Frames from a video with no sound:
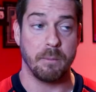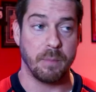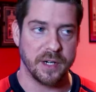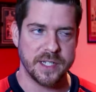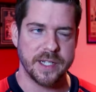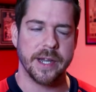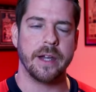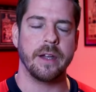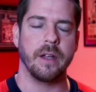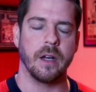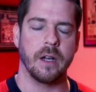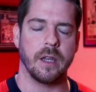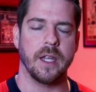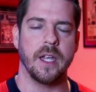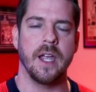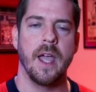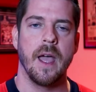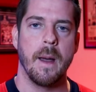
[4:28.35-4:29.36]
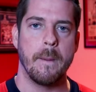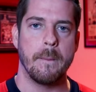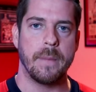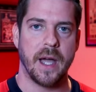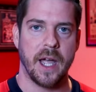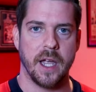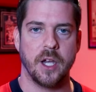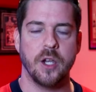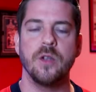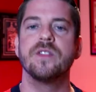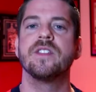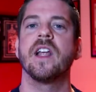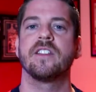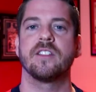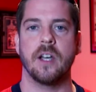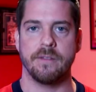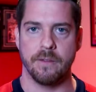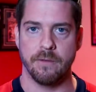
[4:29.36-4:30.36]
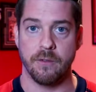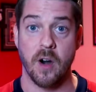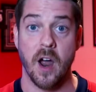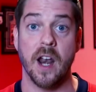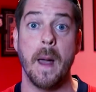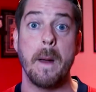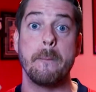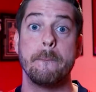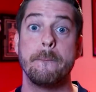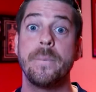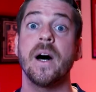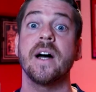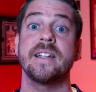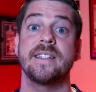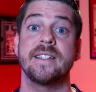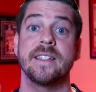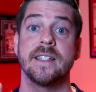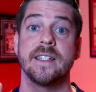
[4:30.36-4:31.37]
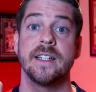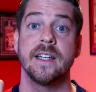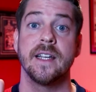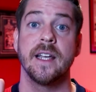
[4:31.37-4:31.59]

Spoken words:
particularly by Kuznetsov and Vrana, but